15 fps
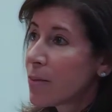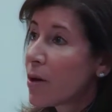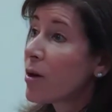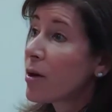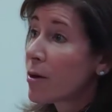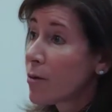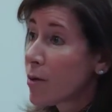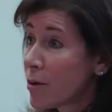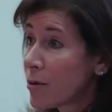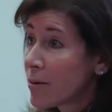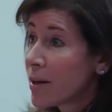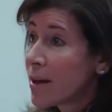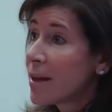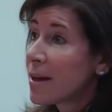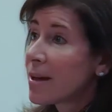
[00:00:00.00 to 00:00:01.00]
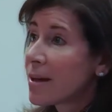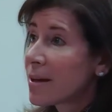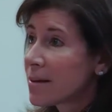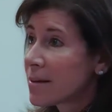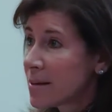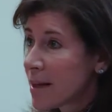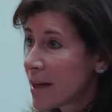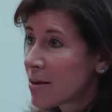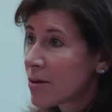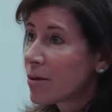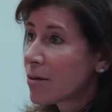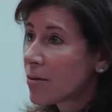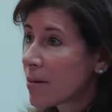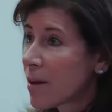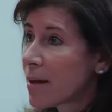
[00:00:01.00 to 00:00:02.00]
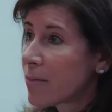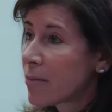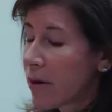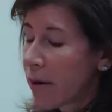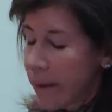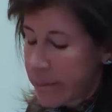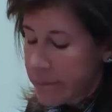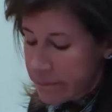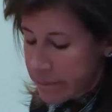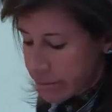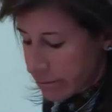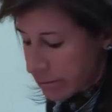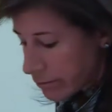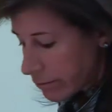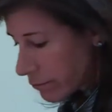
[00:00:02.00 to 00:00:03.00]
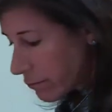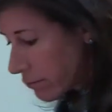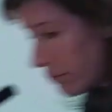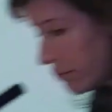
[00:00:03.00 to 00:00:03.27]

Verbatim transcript: on our own in a standalone library. So I would